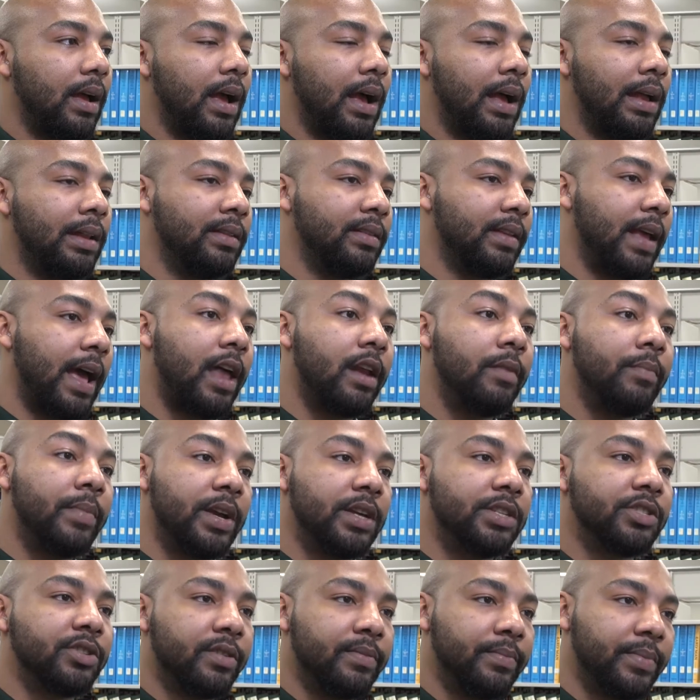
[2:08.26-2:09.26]
I had a
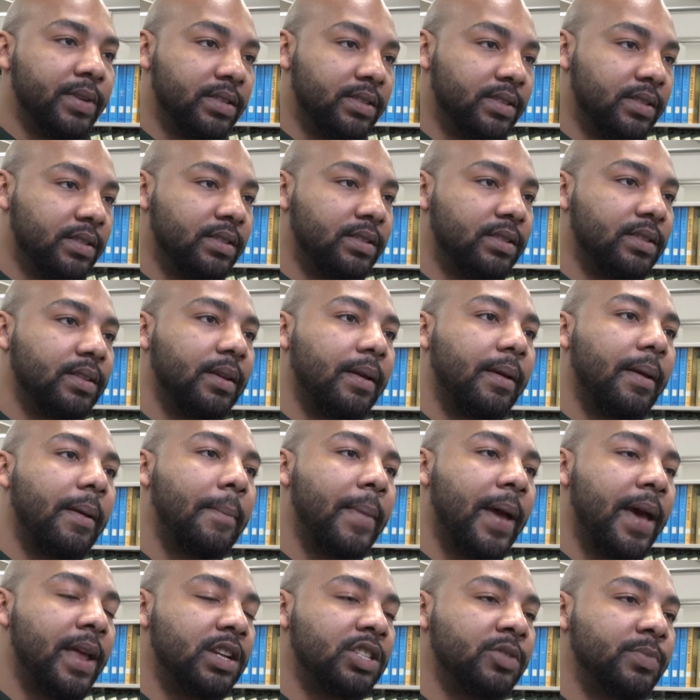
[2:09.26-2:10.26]
major in business
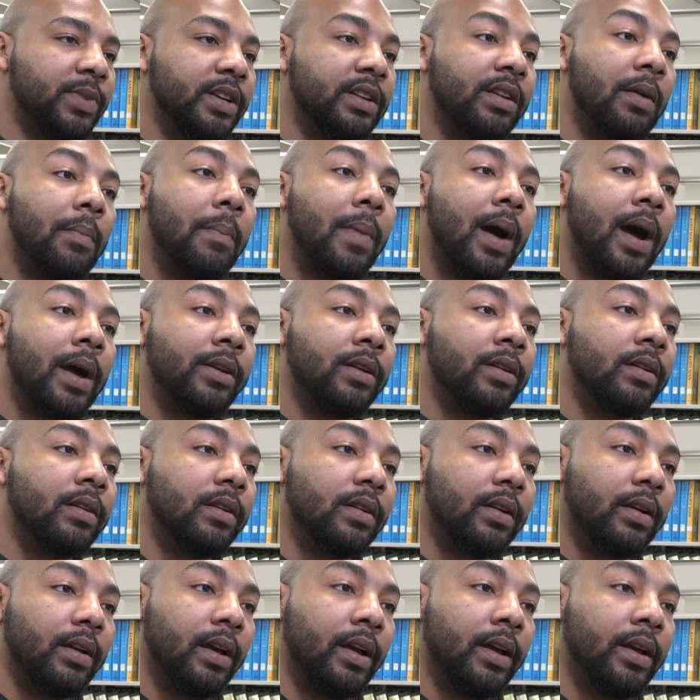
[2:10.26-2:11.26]
management and a minor
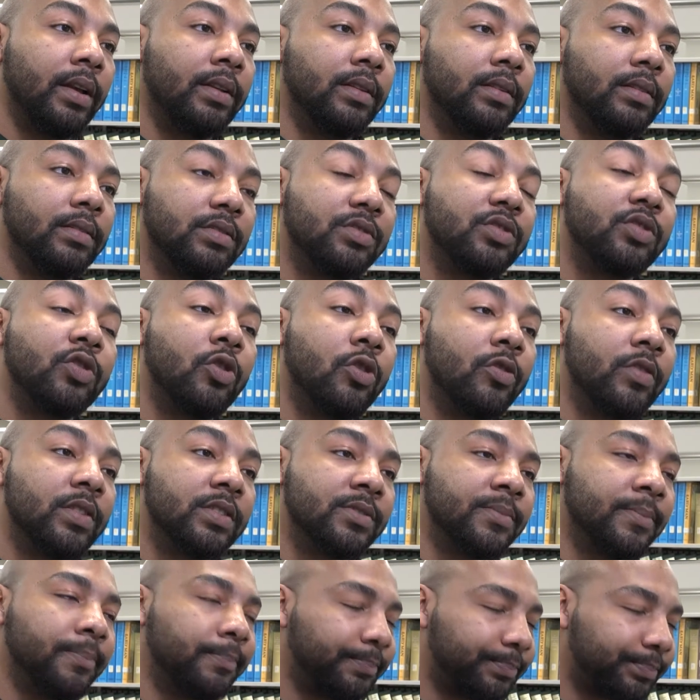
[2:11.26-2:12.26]
in
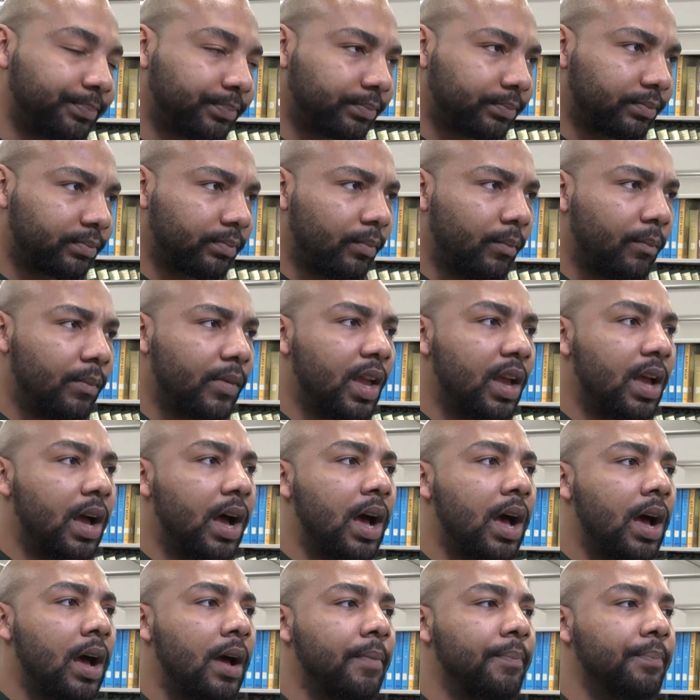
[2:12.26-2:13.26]
tourism.
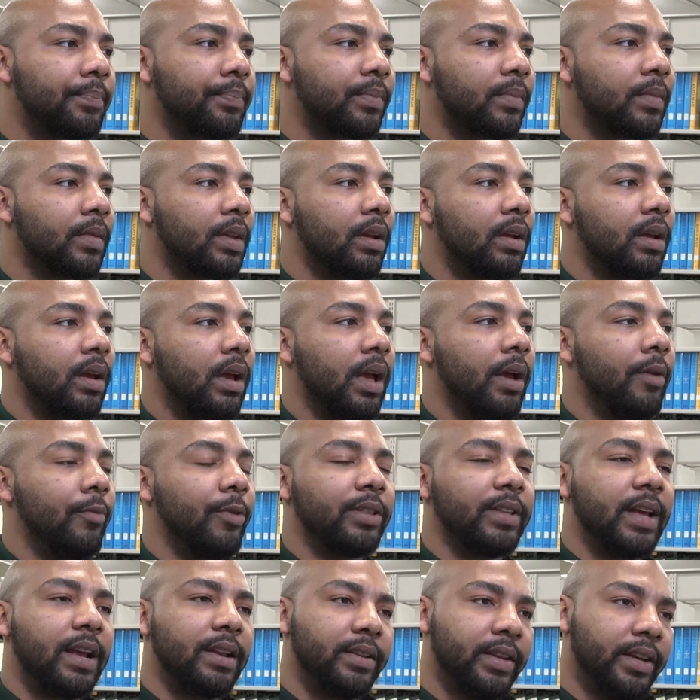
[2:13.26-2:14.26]
Uh, and
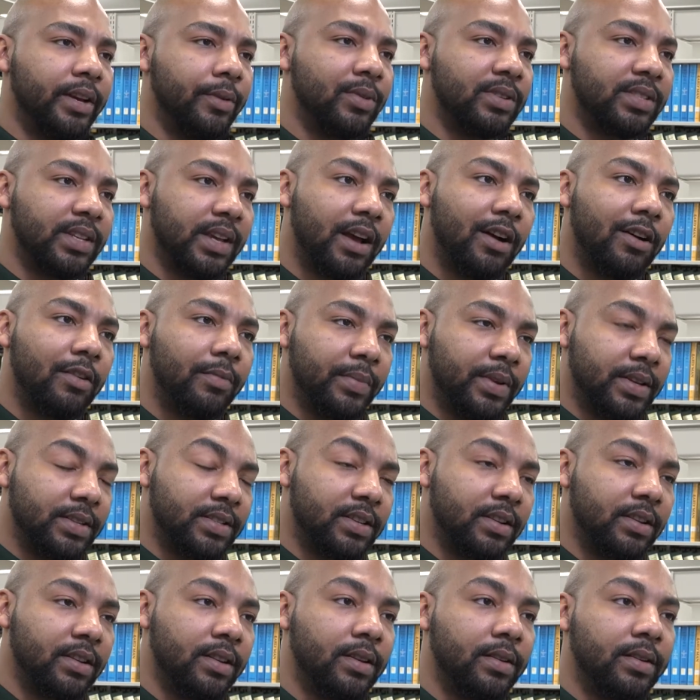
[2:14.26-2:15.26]
what that did was it helped me
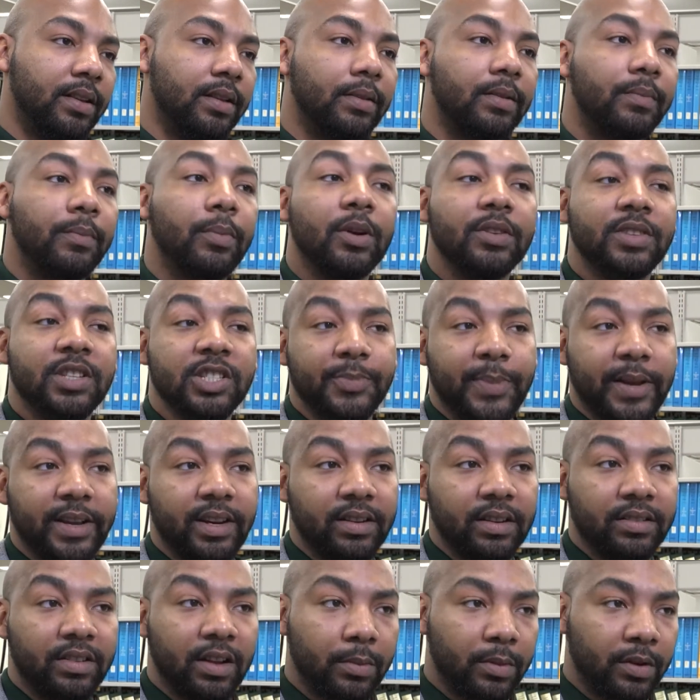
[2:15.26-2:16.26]
to participate
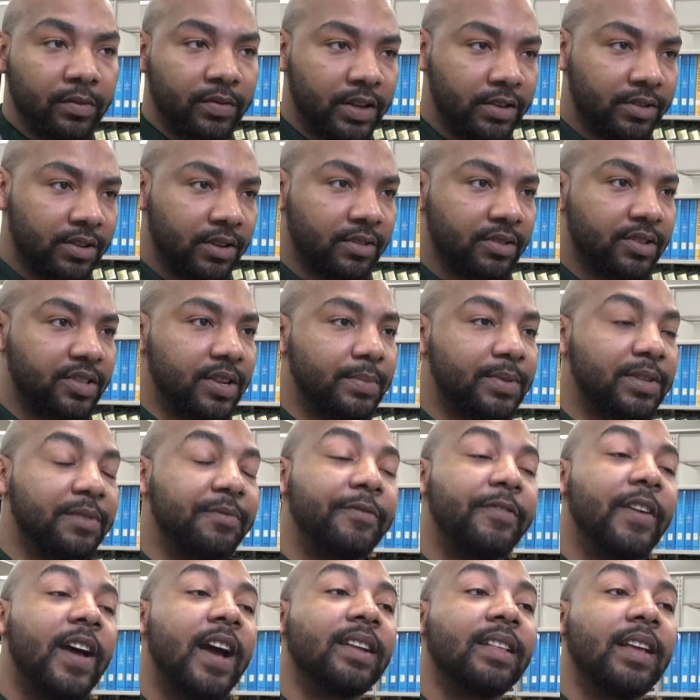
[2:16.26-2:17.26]
in a number of internships. In
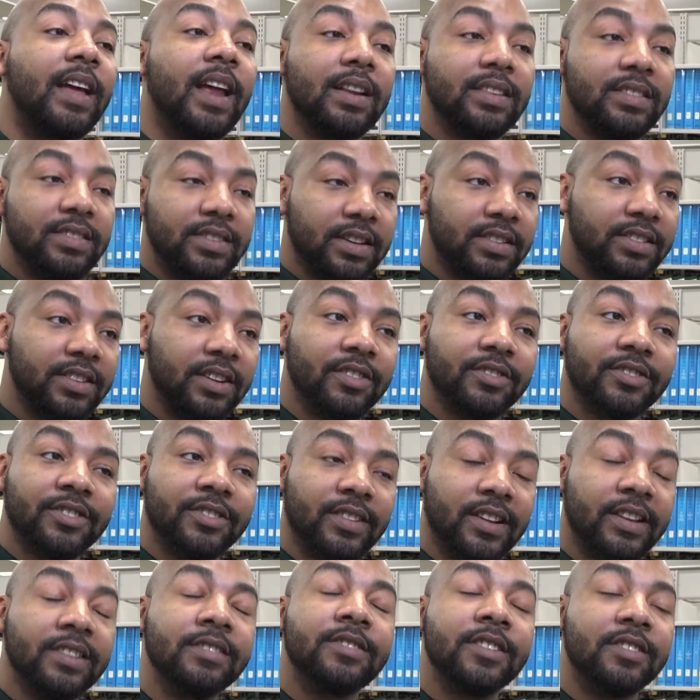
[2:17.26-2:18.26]
fact, I had six
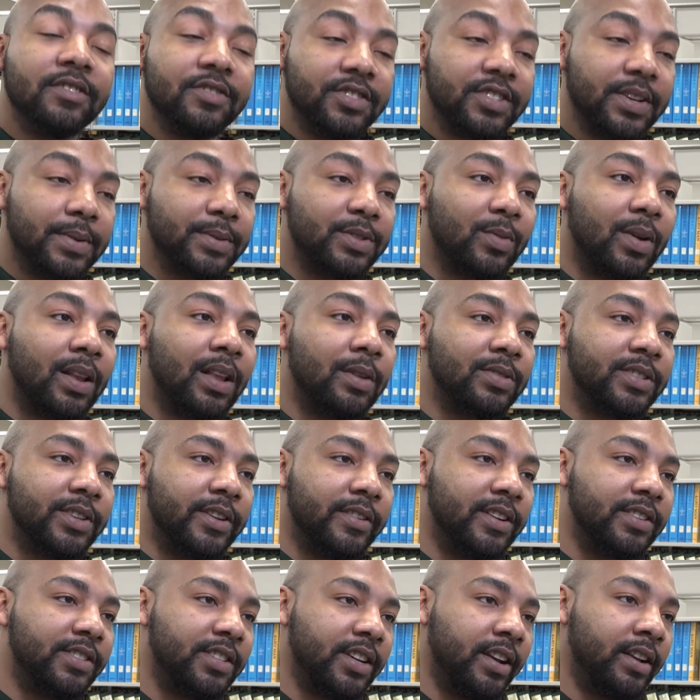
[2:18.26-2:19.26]
internships while I was
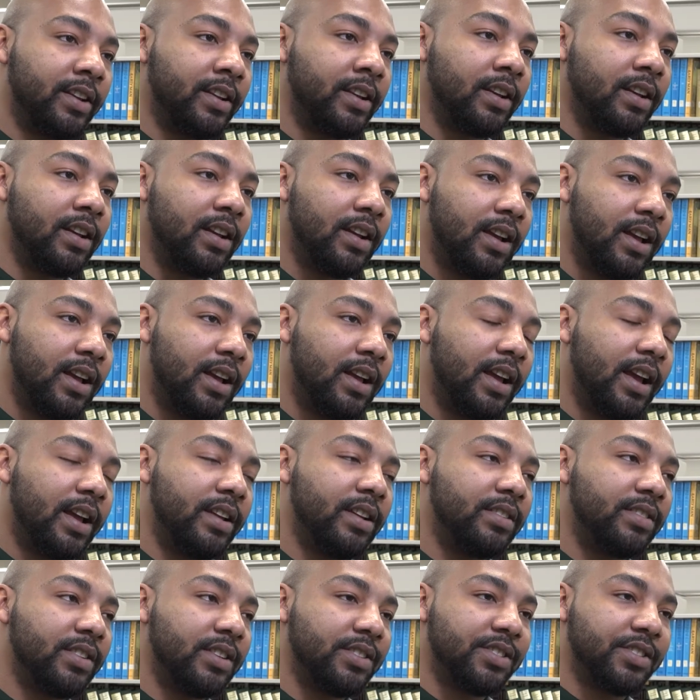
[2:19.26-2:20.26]
here at Cheyney, in
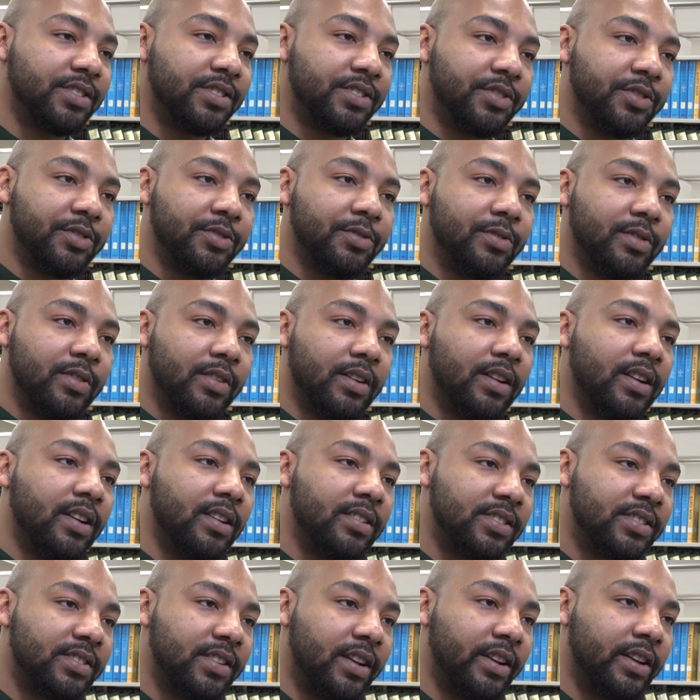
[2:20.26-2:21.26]
addition to a
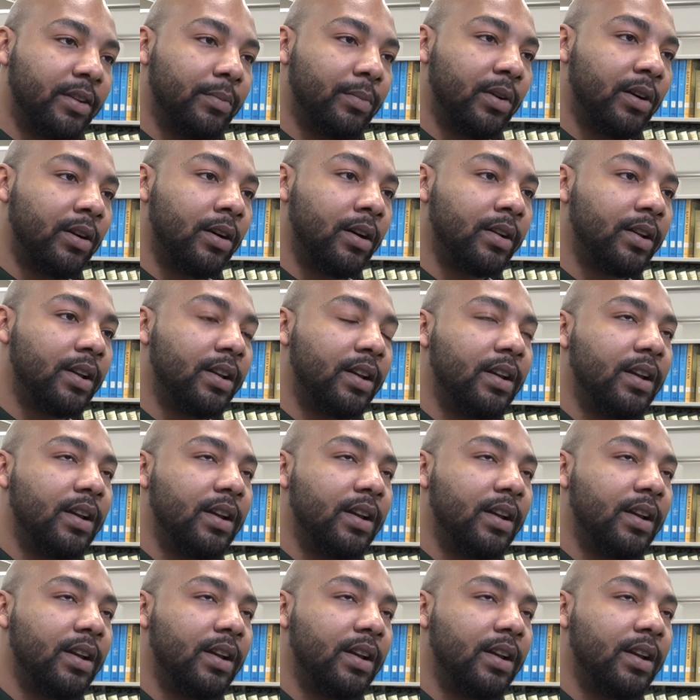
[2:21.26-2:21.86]
study abroad.